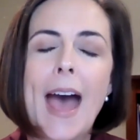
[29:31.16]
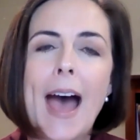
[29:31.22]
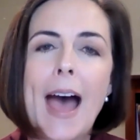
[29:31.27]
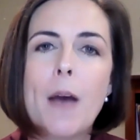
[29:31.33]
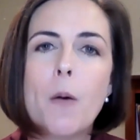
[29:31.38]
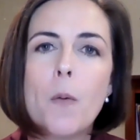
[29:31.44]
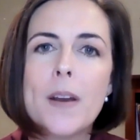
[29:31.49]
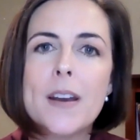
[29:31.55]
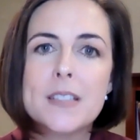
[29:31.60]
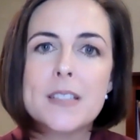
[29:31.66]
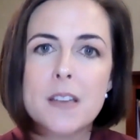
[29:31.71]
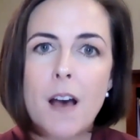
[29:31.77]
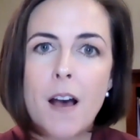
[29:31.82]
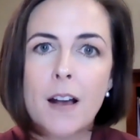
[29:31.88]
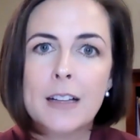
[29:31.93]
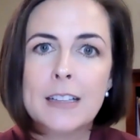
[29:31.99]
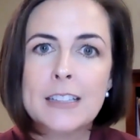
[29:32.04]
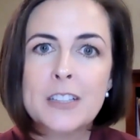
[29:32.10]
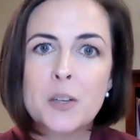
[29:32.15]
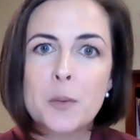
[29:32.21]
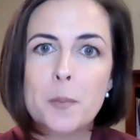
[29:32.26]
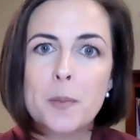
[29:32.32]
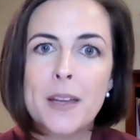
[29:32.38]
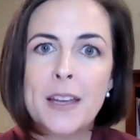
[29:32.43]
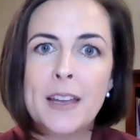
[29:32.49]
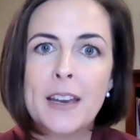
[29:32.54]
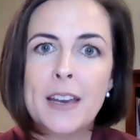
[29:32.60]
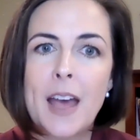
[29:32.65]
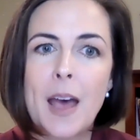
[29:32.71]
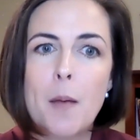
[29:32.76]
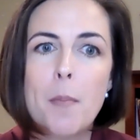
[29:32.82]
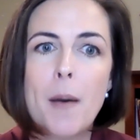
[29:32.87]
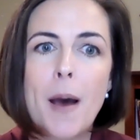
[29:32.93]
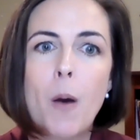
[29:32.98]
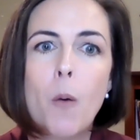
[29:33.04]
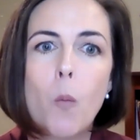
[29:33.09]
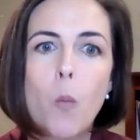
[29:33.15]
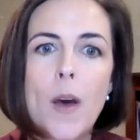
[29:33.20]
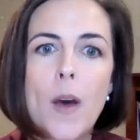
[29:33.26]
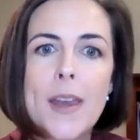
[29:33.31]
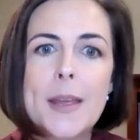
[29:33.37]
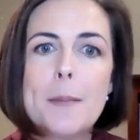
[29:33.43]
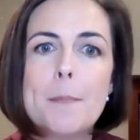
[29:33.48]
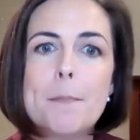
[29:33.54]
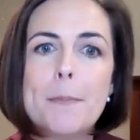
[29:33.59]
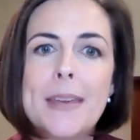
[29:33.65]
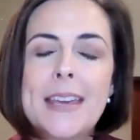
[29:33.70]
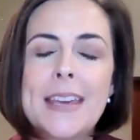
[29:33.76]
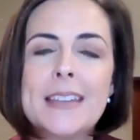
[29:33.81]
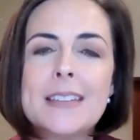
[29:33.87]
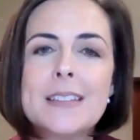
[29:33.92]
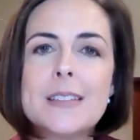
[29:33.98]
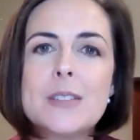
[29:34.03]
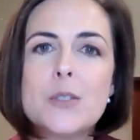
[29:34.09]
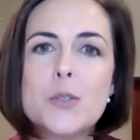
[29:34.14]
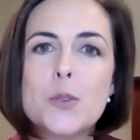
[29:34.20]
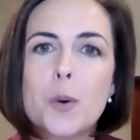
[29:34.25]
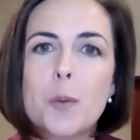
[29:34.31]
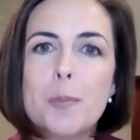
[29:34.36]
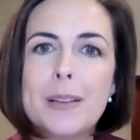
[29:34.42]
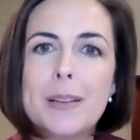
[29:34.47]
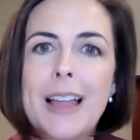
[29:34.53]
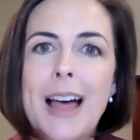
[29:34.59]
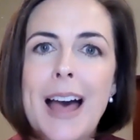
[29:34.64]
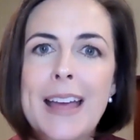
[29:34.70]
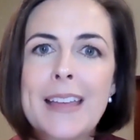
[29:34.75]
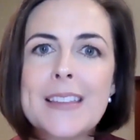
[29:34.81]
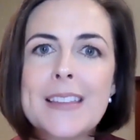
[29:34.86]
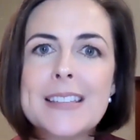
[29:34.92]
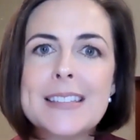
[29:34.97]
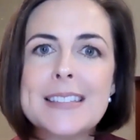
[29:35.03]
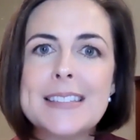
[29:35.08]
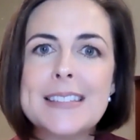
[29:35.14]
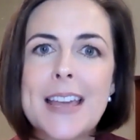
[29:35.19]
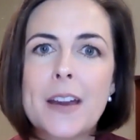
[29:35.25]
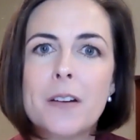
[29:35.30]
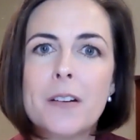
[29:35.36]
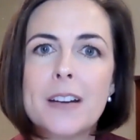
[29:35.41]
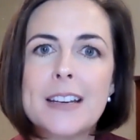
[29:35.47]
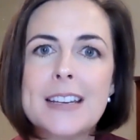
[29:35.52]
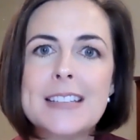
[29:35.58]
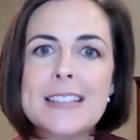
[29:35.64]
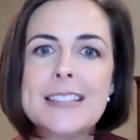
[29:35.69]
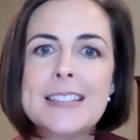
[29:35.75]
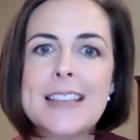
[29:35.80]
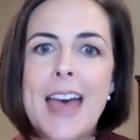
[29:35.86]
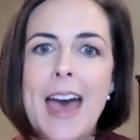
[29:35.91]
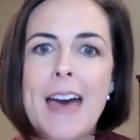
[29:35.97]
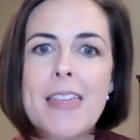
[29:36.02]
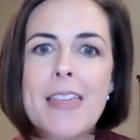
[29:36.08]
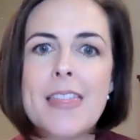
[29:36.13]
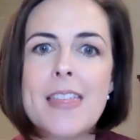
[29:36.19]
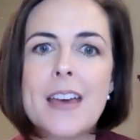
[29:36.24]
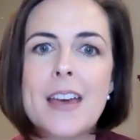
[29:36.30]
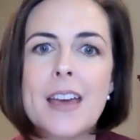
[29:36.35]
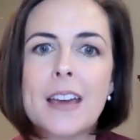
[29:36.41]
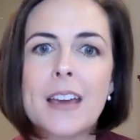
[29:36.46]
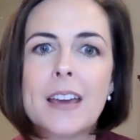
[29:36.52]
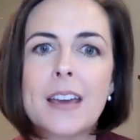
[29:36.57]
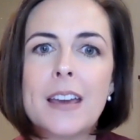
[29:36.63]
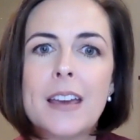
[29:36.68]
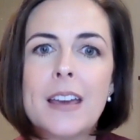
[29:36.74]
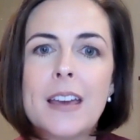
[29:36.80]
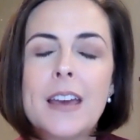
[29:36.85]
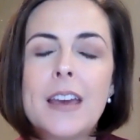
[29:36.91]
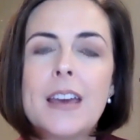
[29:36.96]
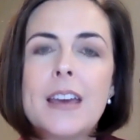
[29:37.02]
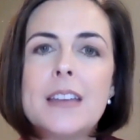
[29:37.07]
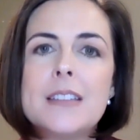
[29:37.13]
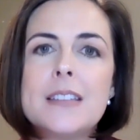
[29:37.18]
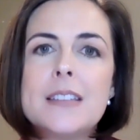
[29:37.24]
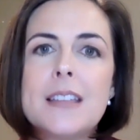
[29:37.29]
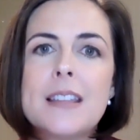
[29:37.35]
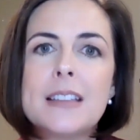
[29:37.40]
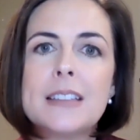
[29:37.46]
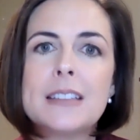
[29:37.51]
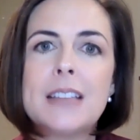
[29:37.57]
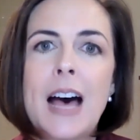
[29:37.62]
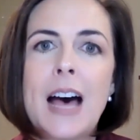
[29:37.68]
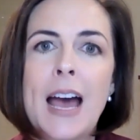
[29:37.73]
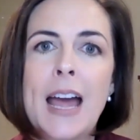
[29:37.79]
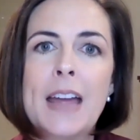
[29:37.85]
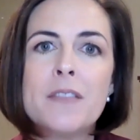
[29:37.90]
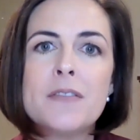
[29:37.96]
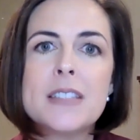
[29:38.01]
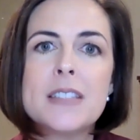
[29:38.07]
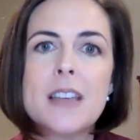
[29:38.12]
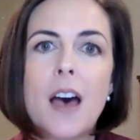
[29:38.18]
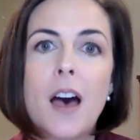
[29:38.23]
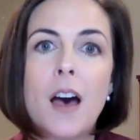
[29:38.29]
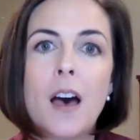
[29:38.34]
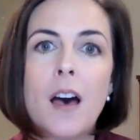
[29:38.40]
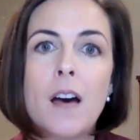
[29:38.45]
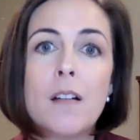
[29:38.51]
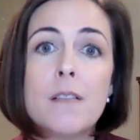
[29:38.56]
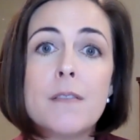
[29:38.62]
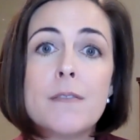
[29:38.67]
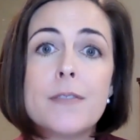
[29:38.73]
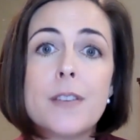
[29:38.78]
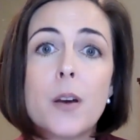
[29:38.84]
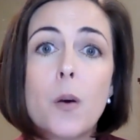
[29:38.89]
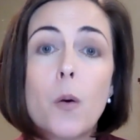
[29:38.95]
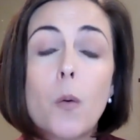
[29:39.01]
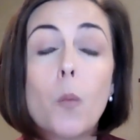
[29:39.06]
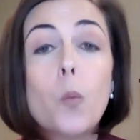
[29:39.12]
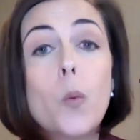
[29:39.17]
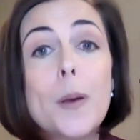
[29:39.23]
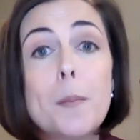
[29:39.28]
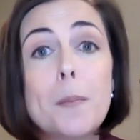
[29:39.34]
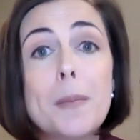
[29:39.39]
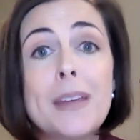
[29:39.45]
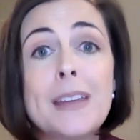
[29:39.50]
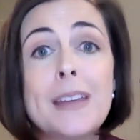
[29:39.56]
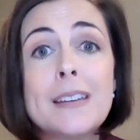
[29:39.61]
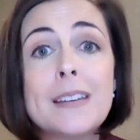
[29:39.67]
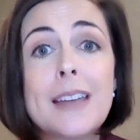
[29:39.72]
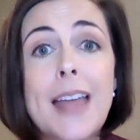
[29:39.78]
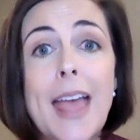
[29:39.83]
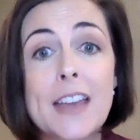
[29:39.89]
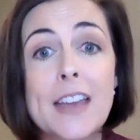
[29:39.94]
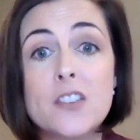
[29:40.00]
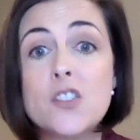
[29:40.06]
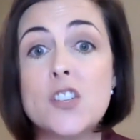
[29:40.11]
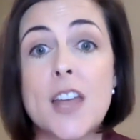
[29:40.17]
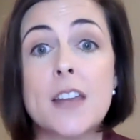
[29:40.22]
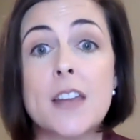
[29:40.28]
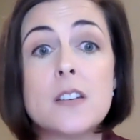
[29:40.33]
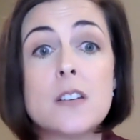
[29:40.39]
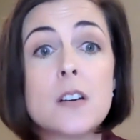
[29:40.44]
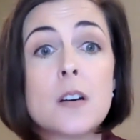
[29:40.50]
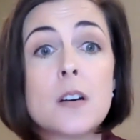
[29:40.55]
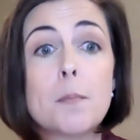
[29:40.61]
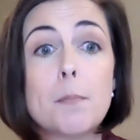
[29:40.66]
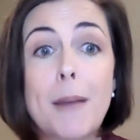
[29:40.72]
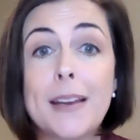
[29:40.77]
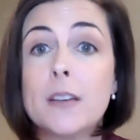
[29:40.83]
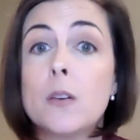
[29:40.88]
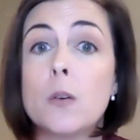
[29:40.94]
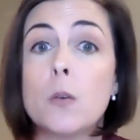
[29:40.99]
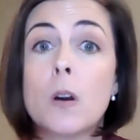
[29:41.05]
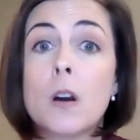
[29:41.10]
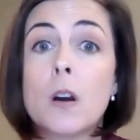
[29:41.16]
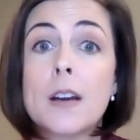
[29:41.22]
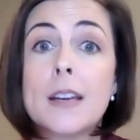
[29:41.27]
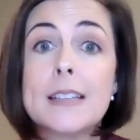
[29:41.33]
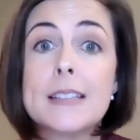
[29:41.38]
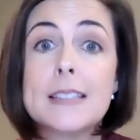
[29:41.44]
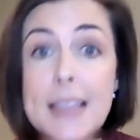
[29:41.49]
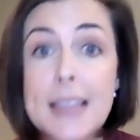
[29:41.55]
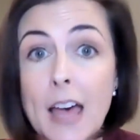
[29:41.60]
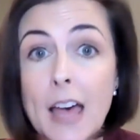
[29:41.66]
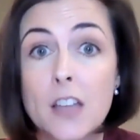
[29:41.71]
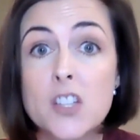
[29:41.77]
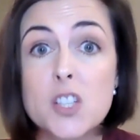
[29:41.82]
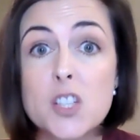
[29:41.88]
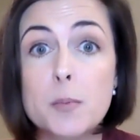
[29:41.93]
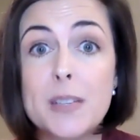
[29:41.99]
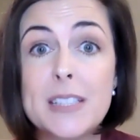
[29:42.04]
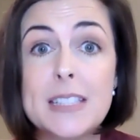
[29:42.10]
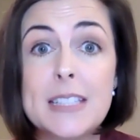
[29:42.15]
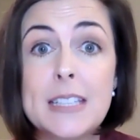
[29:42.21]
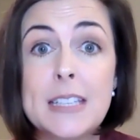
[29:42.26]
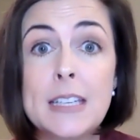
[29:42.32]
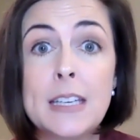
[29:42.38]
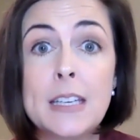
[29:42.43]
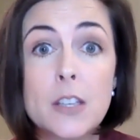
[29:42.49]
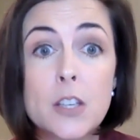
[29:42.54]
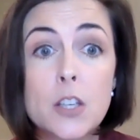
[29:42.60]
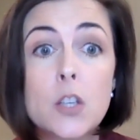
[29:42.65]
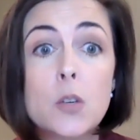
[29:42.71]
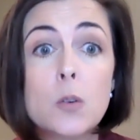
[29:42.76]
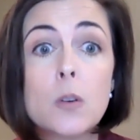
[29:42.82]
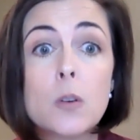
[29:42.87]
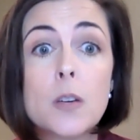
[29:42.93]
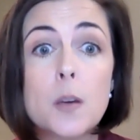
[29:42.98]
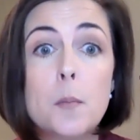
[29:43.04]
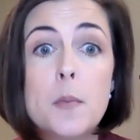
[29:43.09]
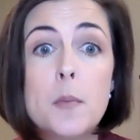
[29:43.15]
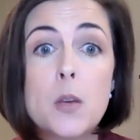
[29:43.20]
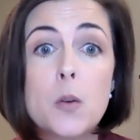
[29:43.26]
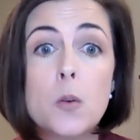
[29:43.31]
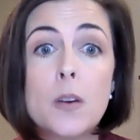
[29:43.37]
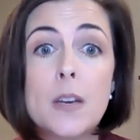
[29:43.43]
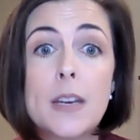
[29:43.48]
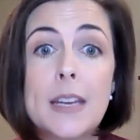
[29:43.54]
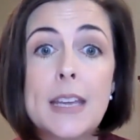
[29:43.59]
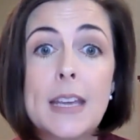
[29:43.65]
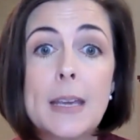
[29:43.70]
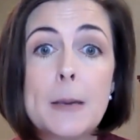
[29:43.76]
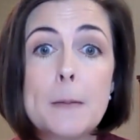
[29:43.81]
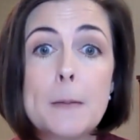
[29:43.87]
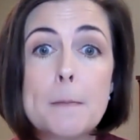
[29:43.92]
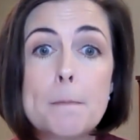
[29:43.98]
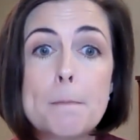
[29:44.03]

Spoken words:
I want to talk a little bit about what it means to apply this sacredness ethic to the lives of women and gender minorities, the LGBTQ community,